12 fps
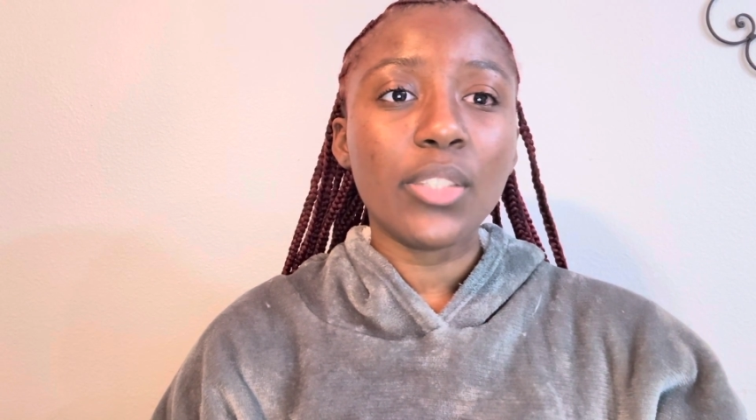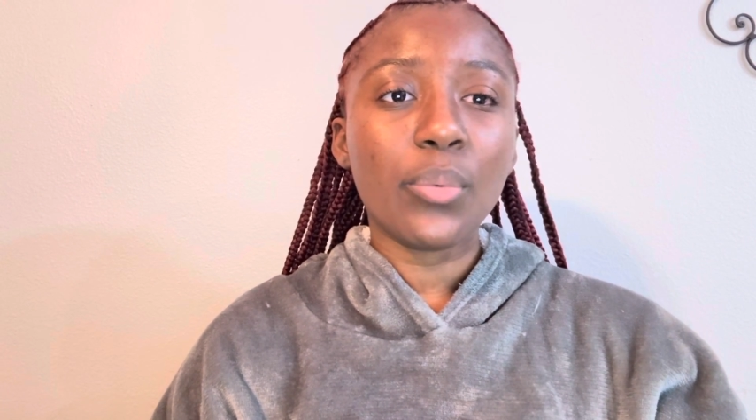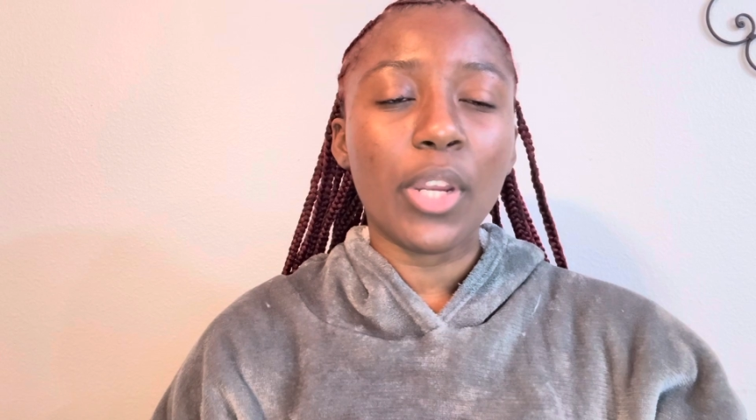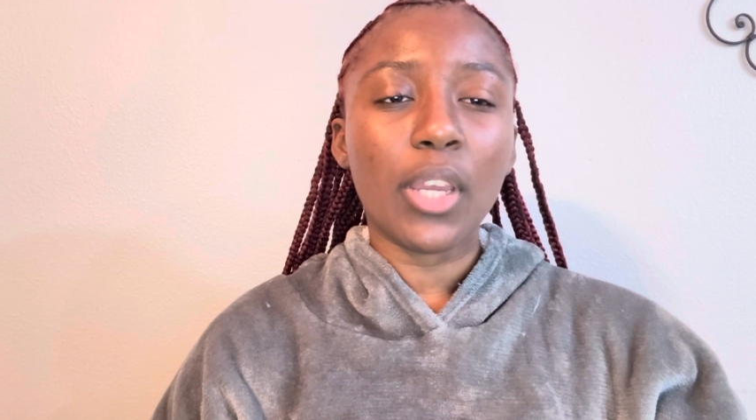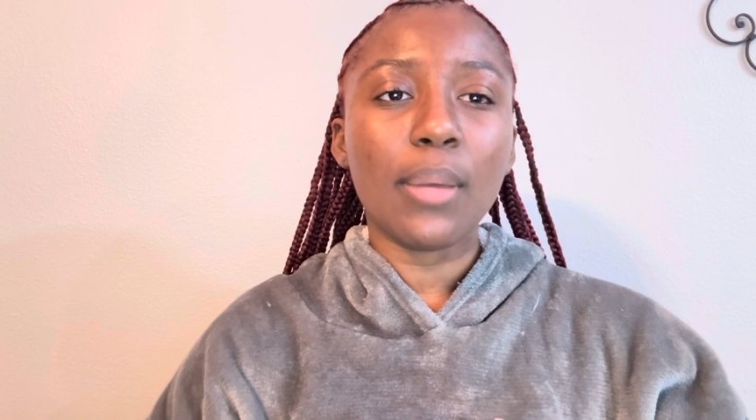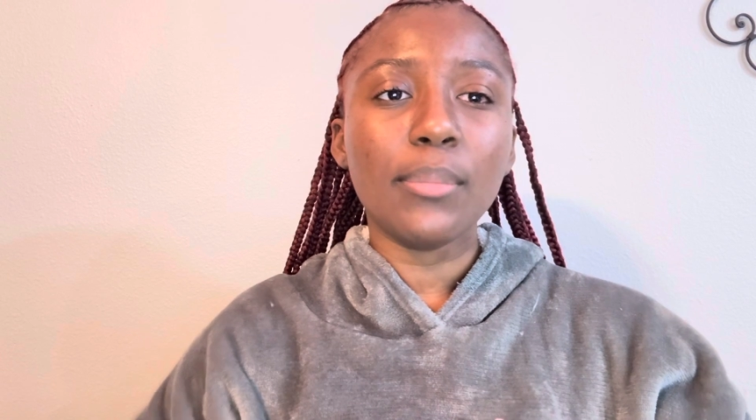When
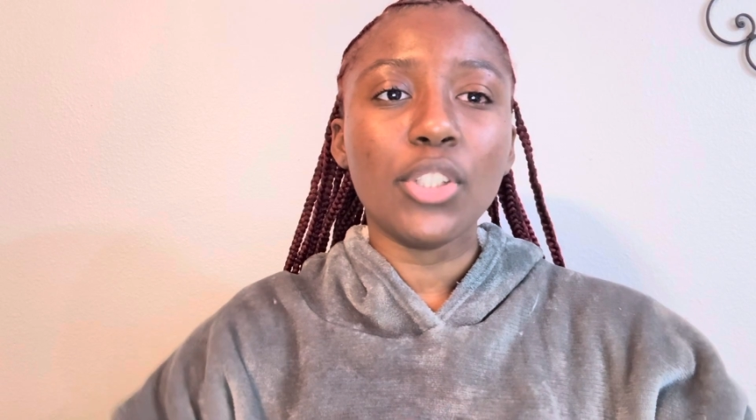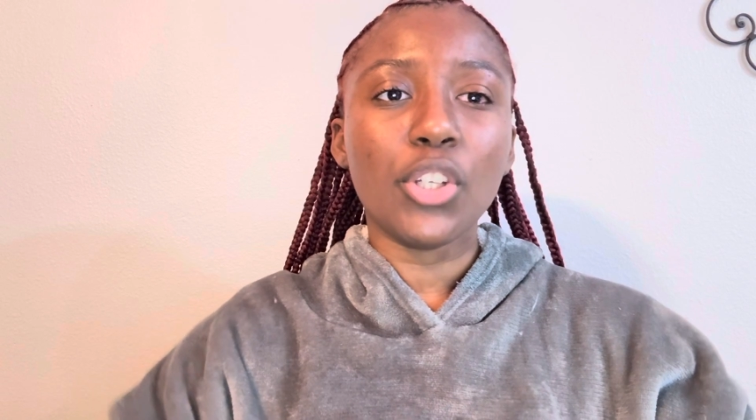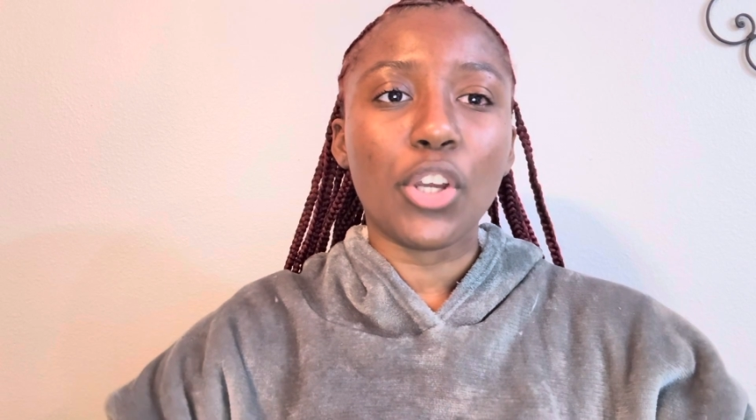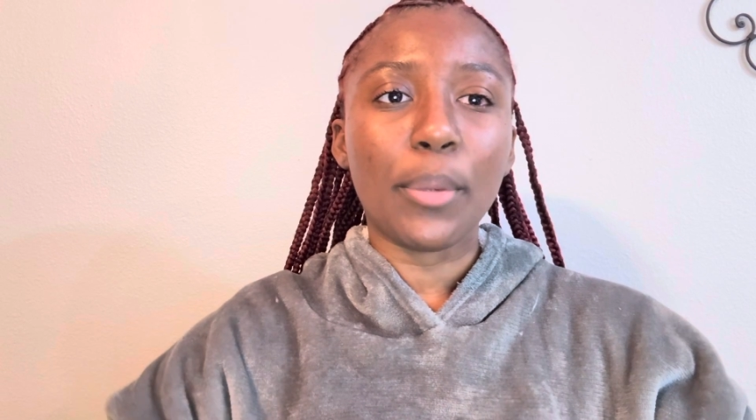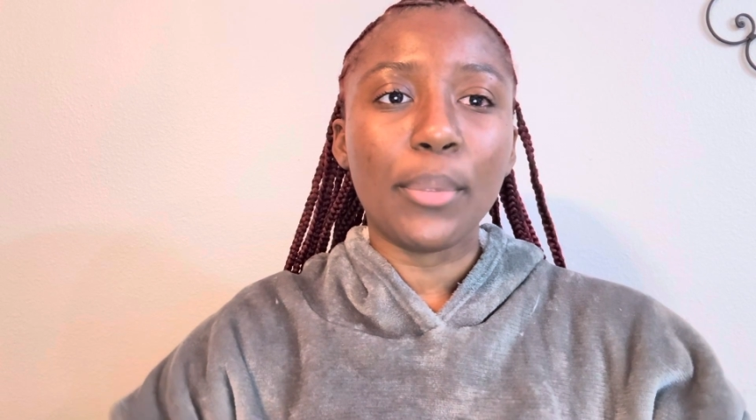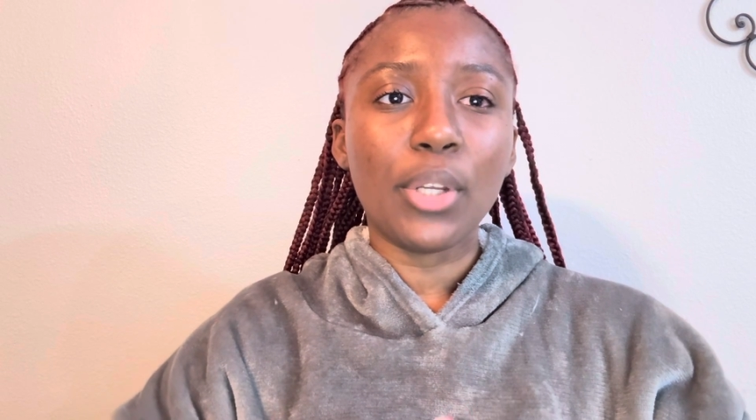it comes to
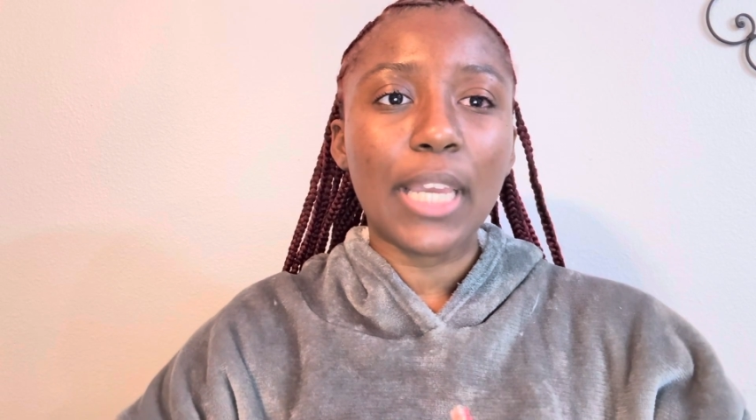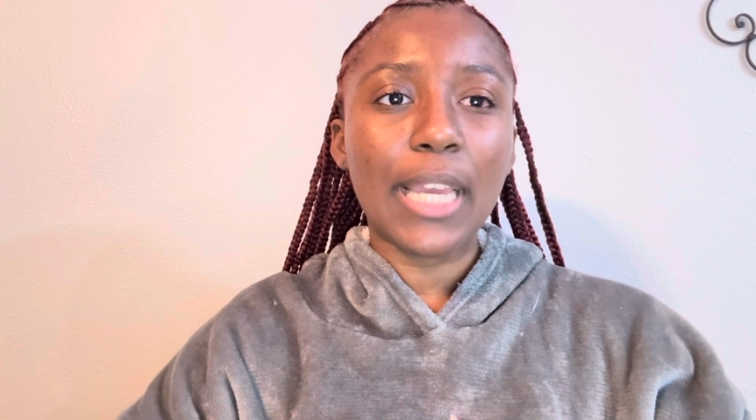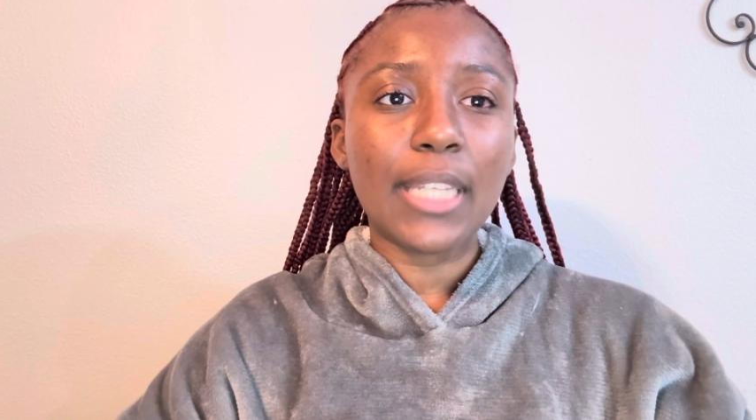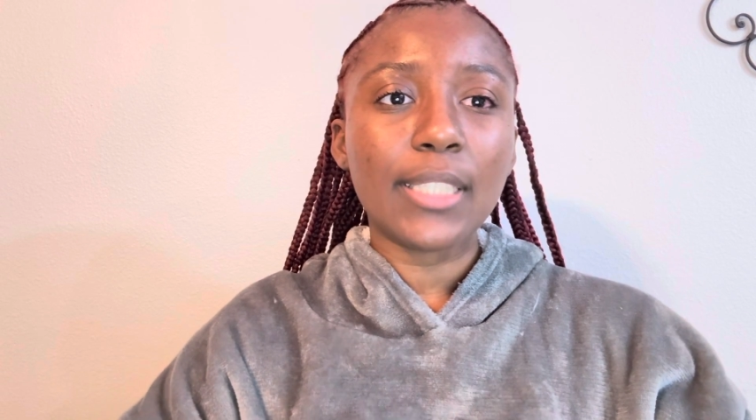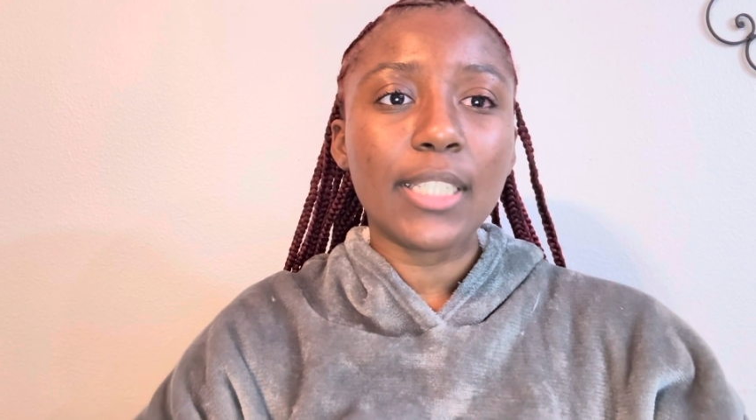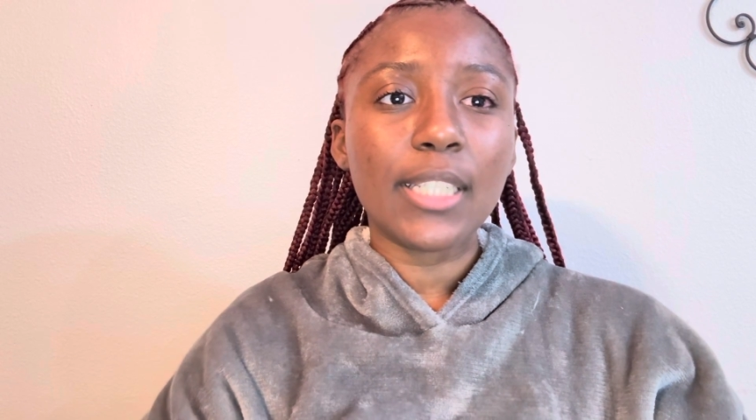criminal
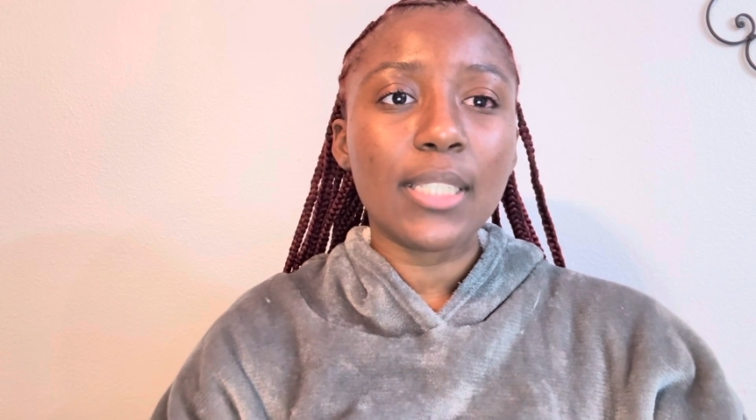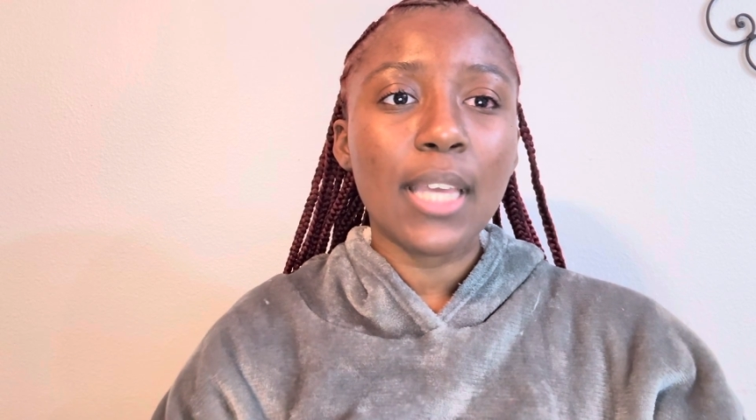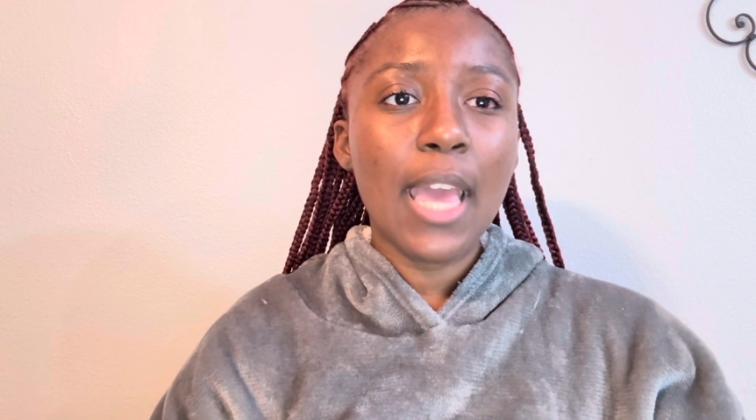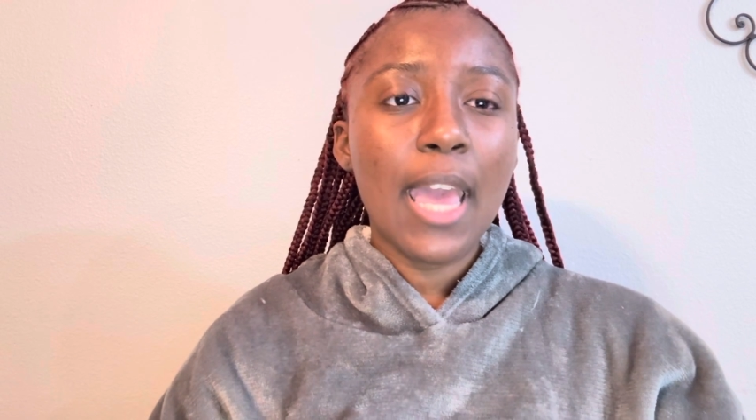cases,